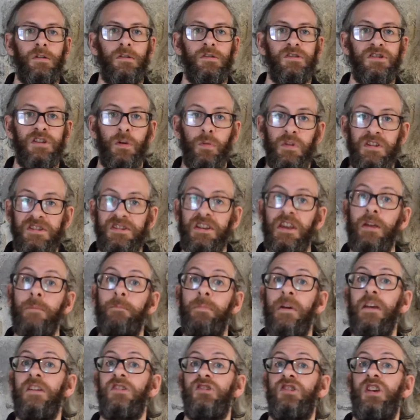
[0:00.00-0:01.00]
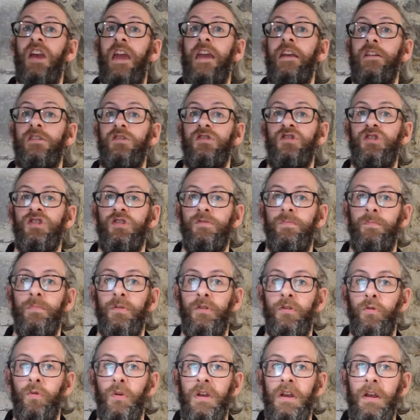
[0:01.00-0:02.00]
So we see a big change
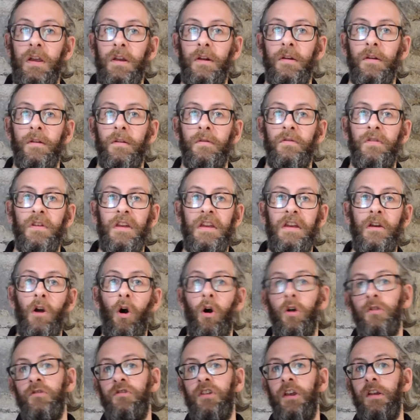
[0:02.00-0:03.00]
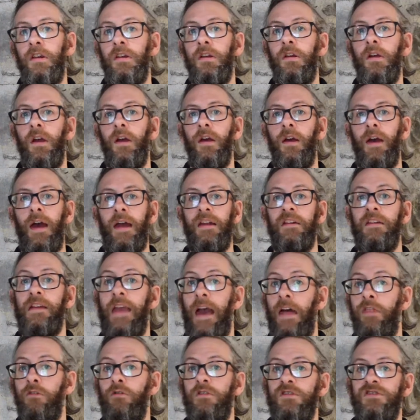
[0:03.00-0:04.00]
between the hunting and
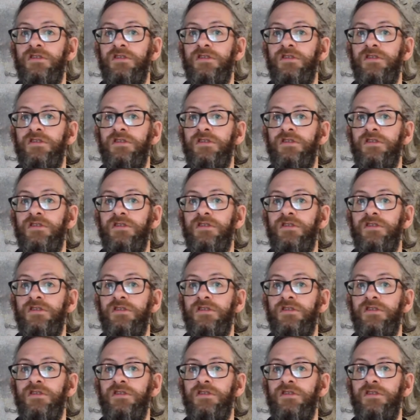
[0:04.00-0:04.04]
gathering